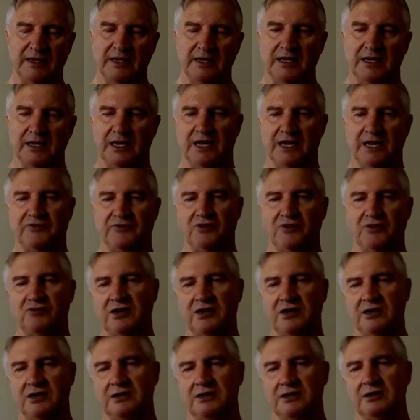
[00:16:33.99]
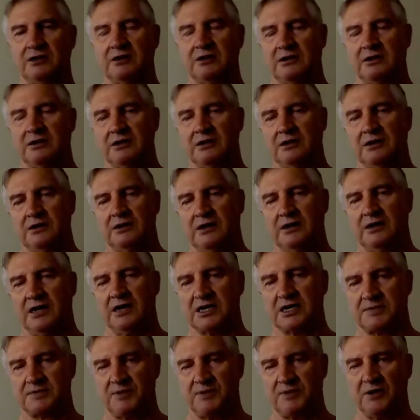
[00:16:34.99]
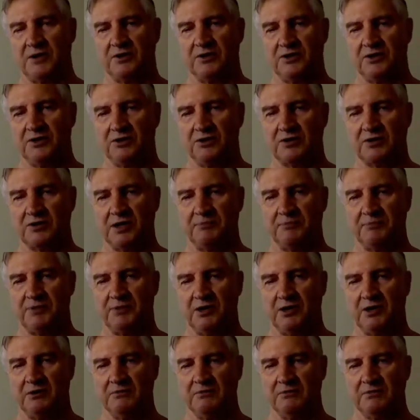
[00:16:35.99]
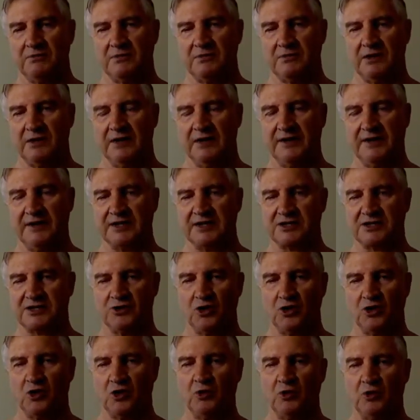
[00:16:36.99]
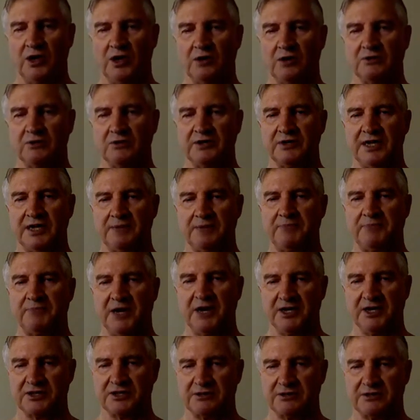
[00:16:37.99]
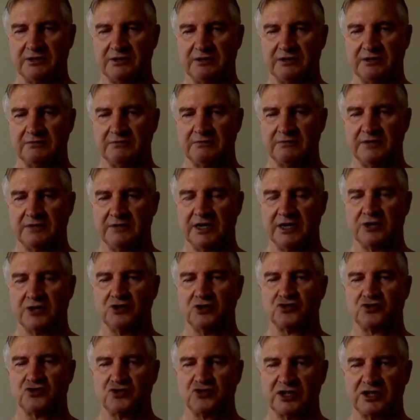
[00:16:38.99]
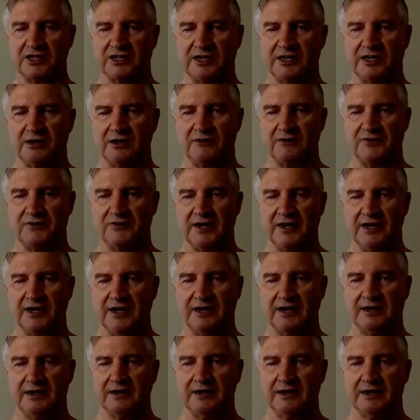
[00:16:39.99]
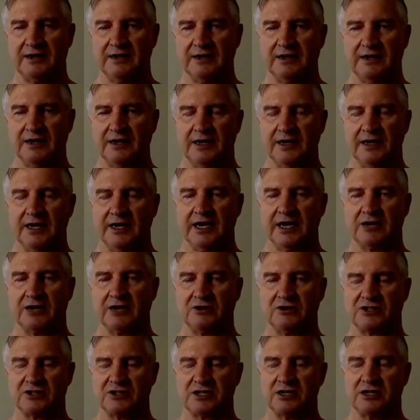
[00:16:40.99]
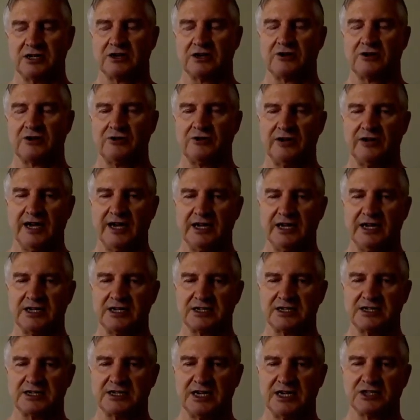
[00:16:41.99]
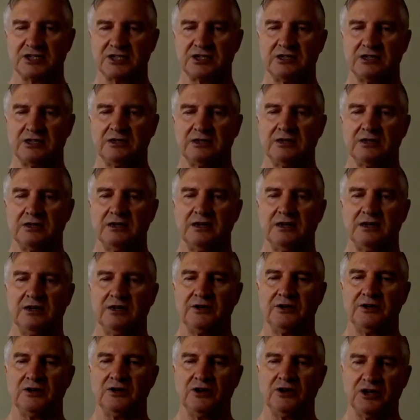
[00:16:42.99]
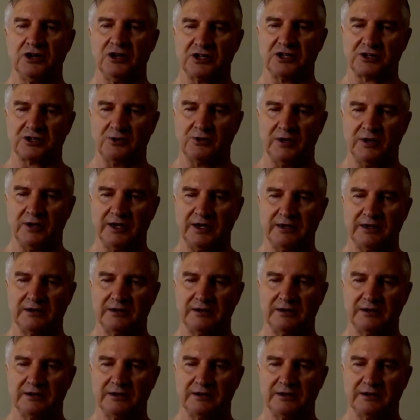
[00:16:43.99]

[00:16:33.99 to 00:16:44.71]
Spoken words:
If Iran exploded a nuclear bomb and there's an oil well nearby to it, it could trigger that off there. It could create such an earthquake